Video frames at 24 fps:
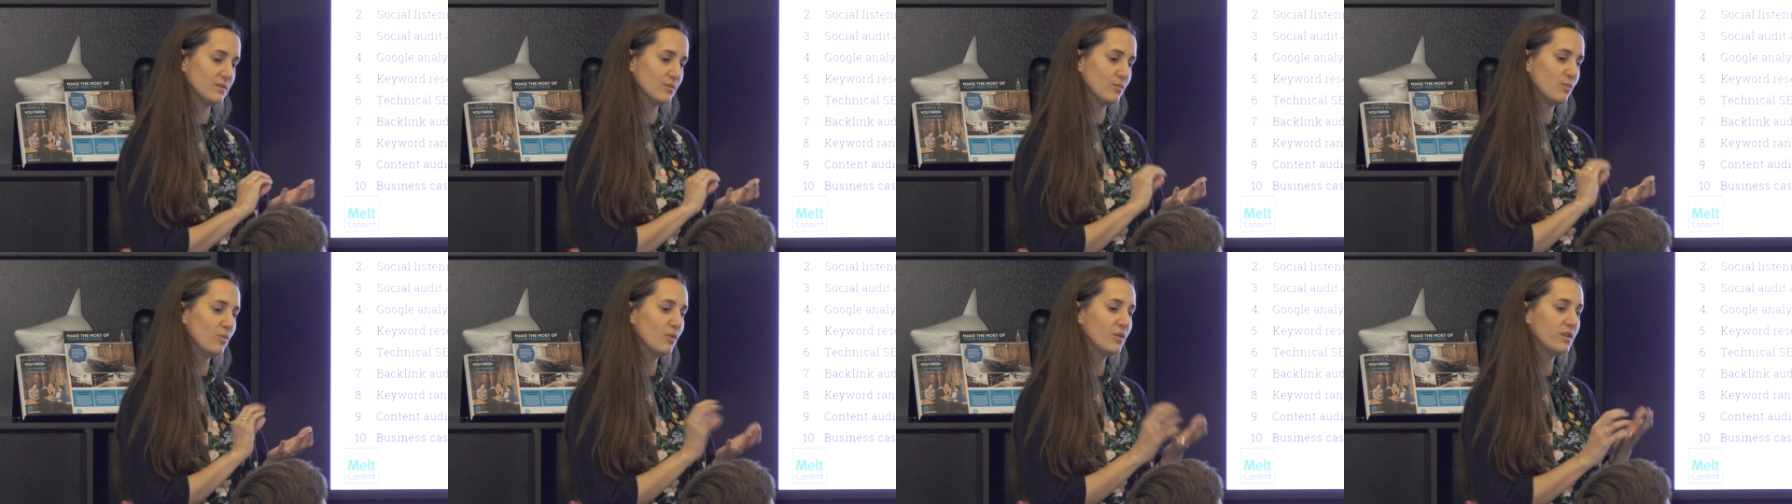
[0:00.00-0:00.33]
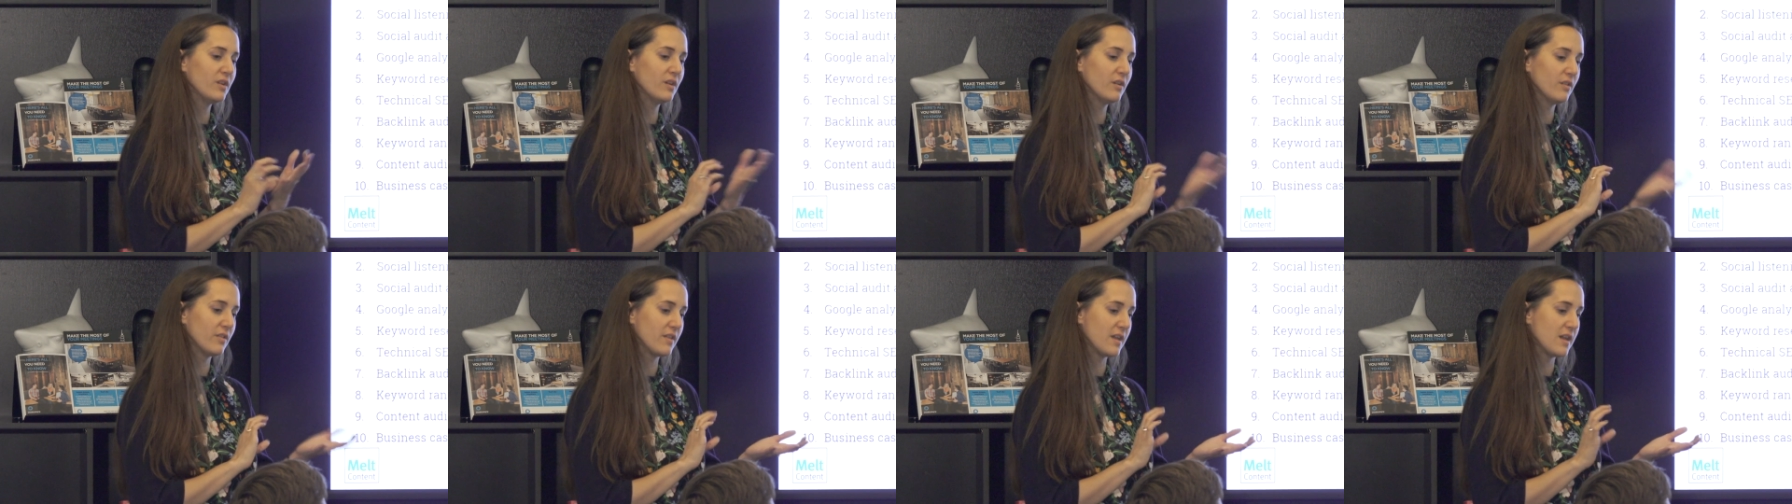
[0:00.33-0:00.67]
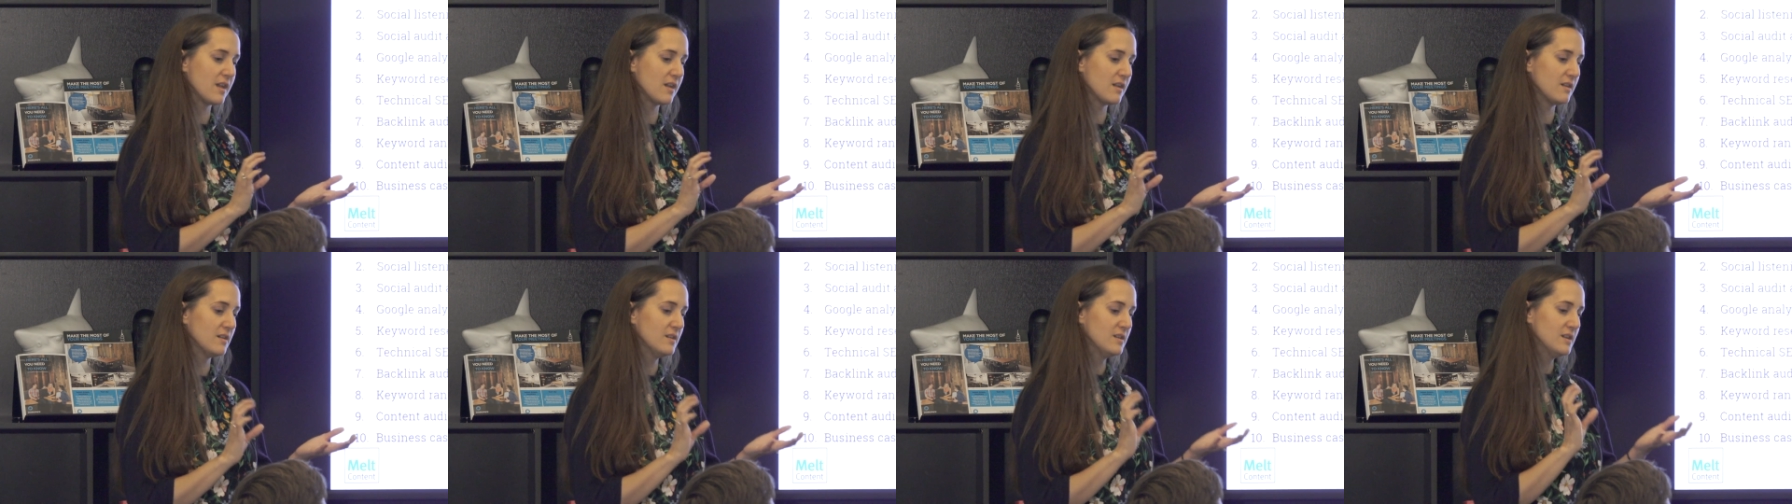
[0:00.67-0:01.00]
out what are
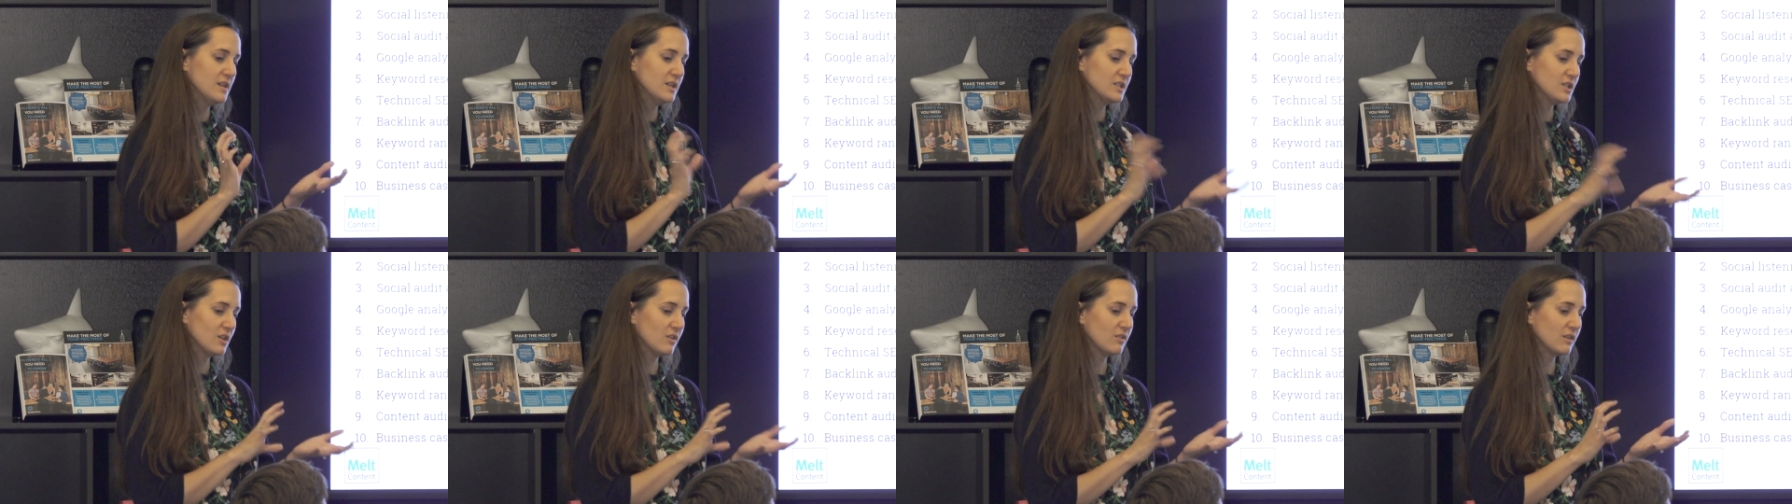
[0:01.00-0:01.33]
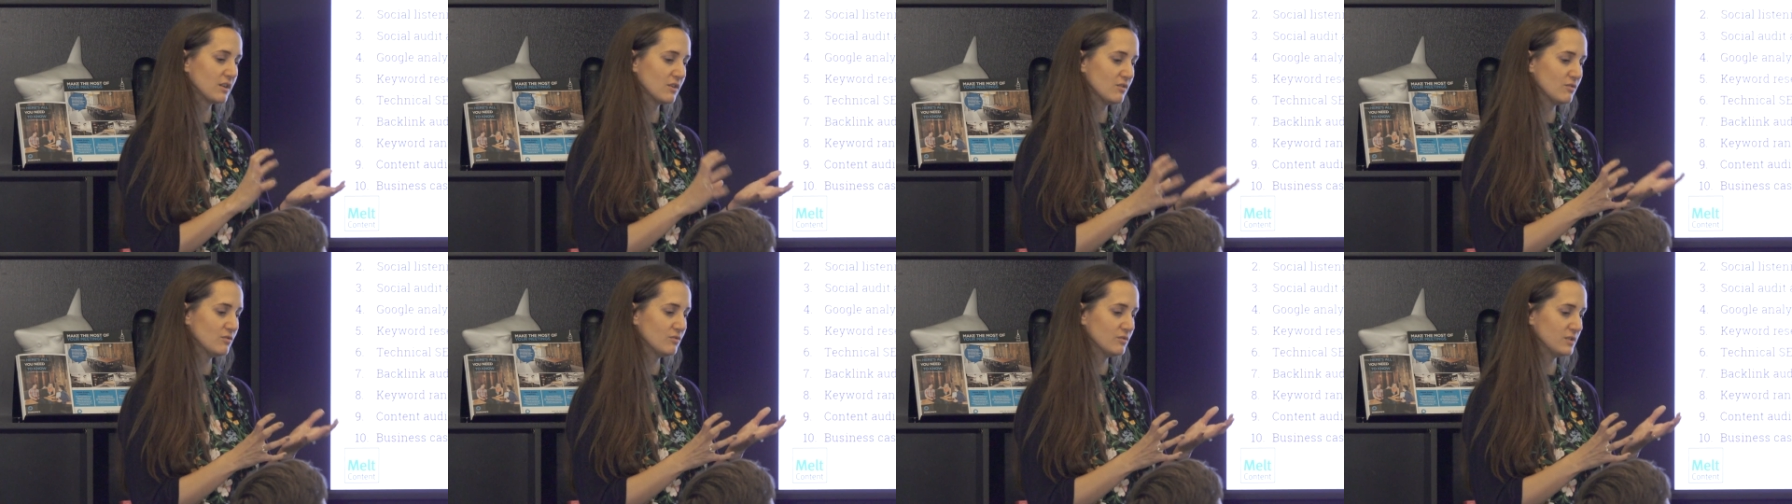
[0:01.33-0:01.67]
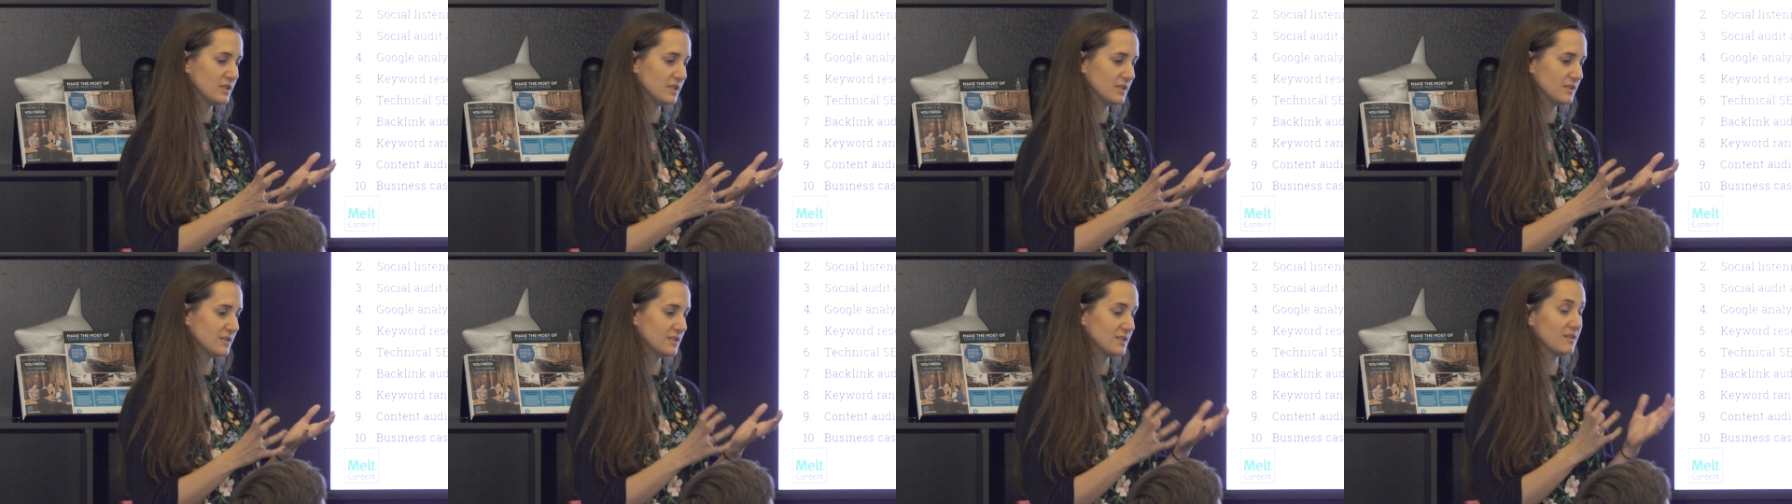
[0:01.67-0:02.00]
their target
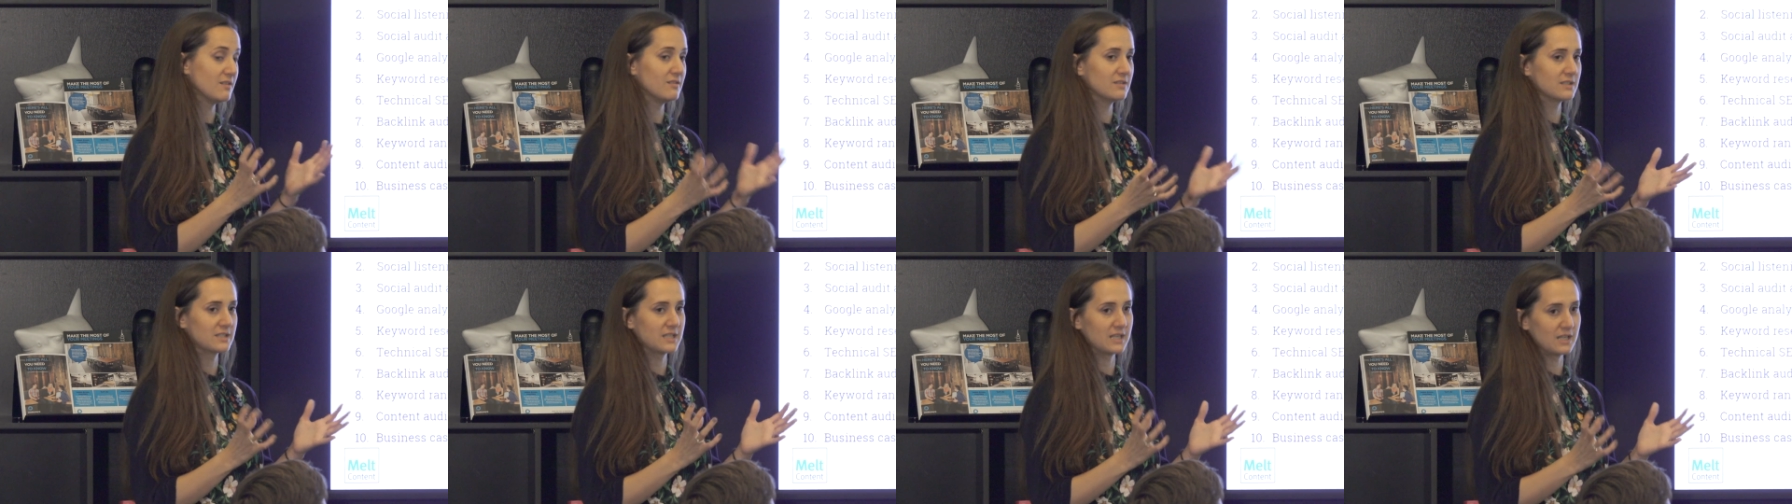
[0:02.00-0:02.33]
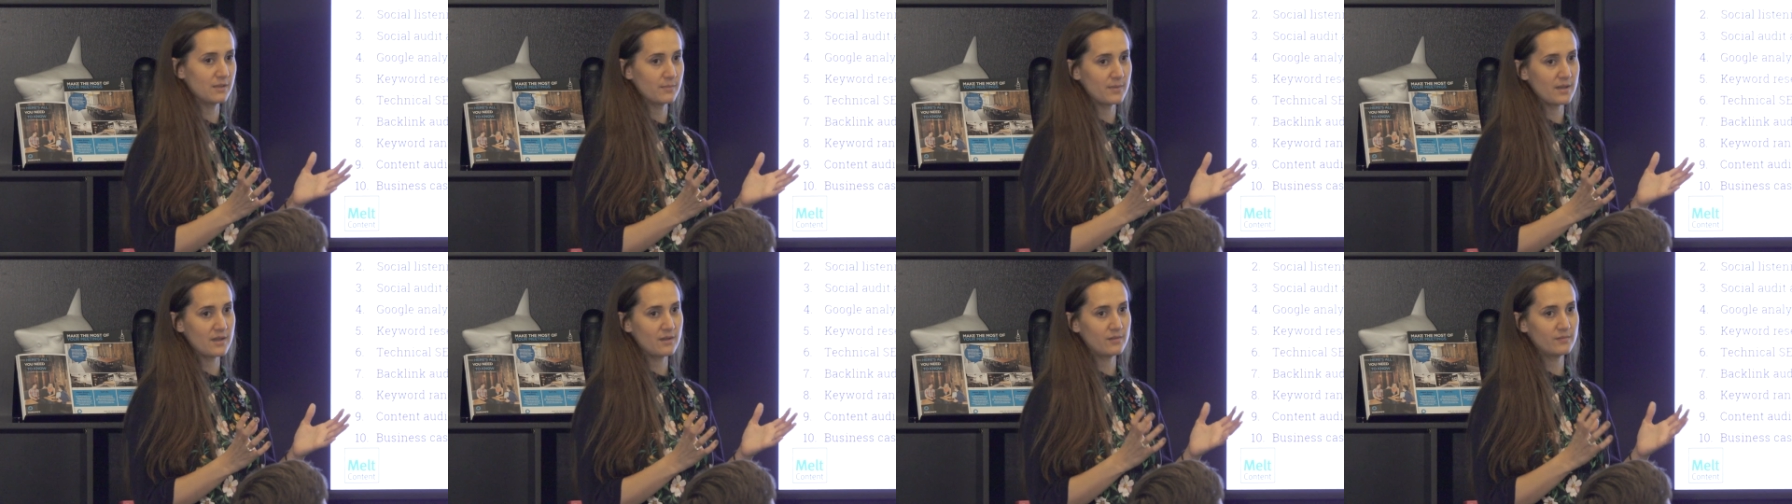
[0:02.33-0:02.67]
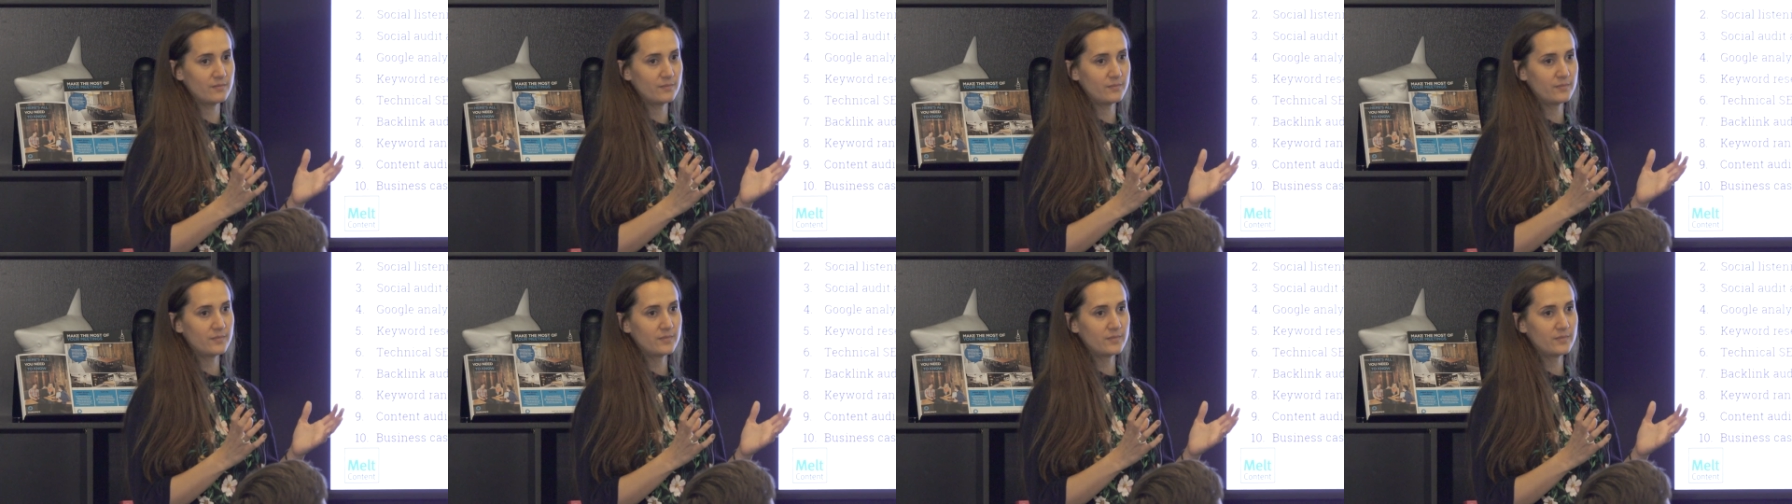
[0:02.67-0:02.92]
audience asking about,